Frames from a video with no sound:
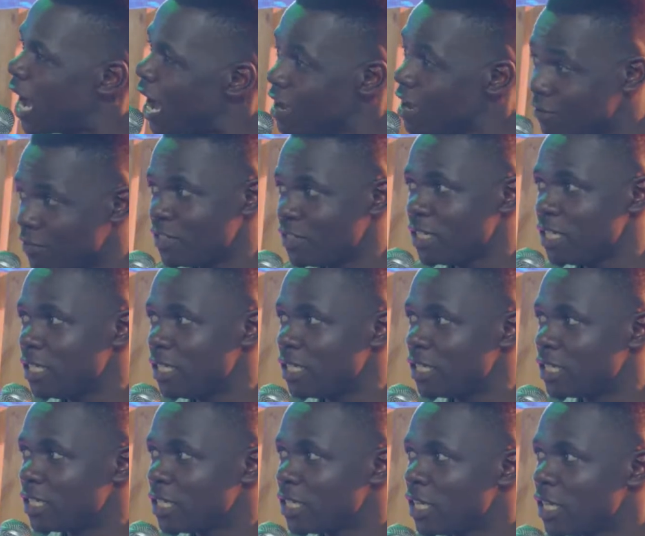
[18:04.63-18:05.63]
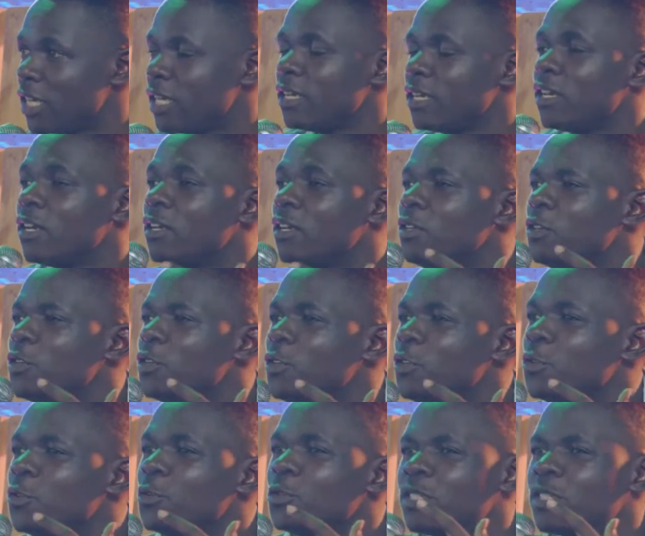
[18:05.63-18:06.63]
I've seen it.
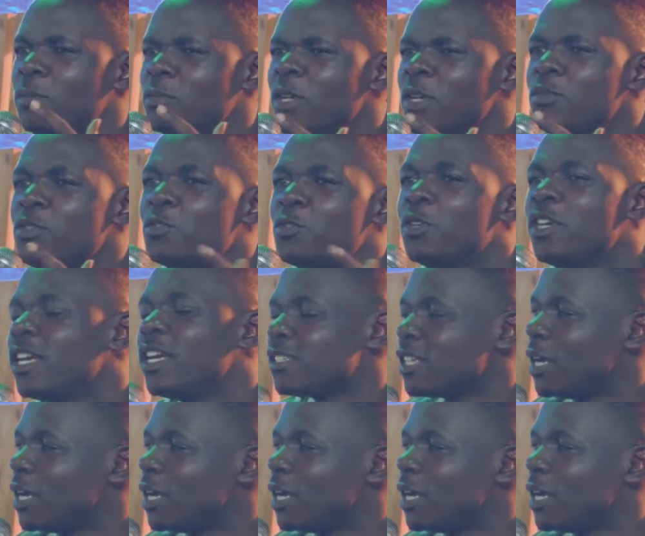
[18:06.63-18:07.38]
Sometimes you hear